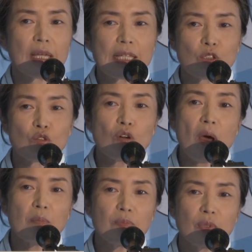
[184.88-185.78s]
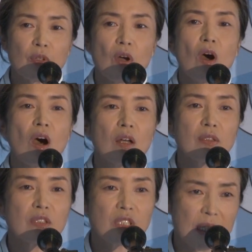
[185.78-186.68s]
as Trump
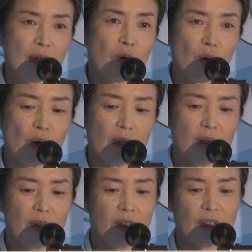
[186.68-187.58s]
on steroid.